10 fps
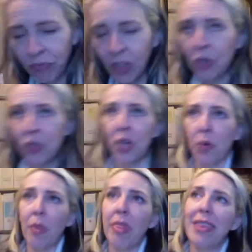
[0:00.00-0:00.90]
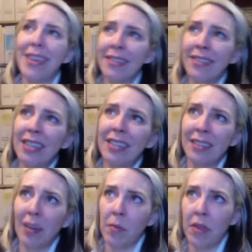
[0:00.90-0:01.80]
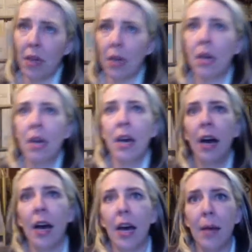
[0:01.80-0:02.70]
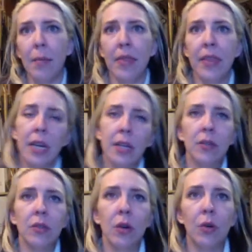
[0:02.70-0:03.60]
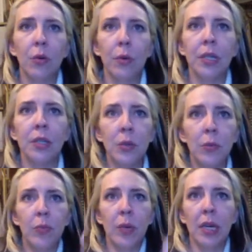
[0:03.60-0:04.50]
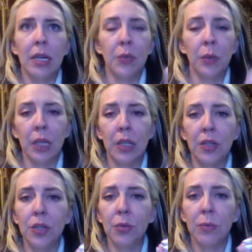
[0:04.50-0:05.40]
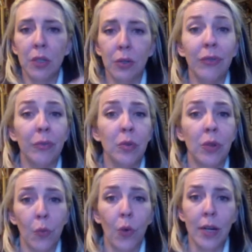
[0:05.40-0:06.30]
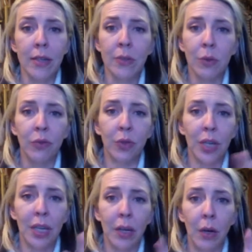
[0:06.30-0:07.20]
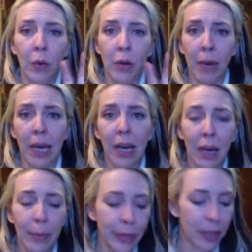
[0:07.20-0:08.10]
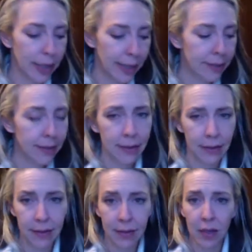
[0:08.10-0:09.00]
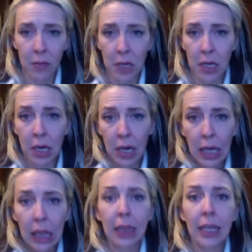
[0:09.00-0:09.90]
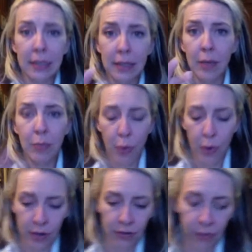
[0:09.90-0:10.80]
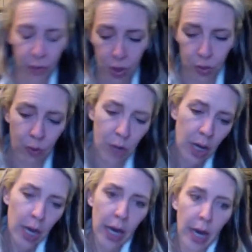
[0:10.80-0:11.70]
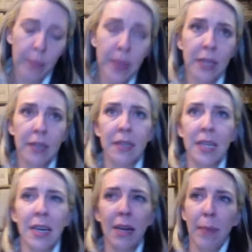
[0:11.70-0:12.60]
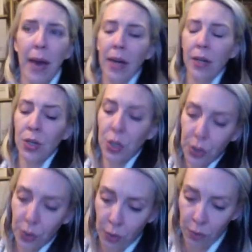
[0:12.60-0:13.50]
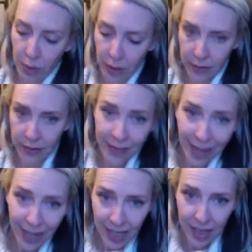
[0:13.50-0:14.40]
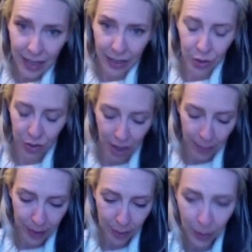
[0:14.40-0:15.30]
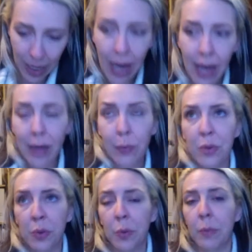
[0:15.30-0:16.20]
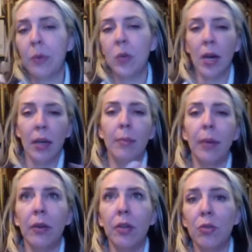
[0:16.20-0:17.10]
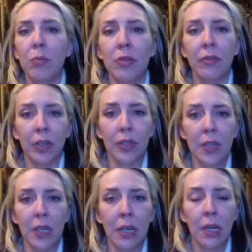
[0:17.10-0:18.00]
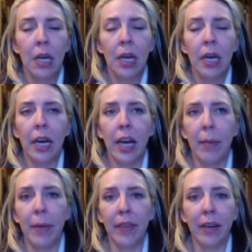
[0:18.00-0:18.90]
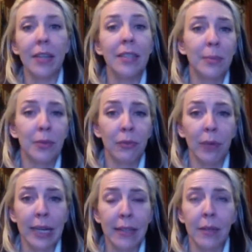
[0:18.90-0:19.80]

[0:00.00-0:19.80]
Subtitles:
So this is something that is going to be, it's related to material from Unit 1. So if you're in one of my hybrid classes, this is going to be less important for you. But this is thinking back to the second lecture topic that we had, which was when we were talking about human diversity and the concept of race.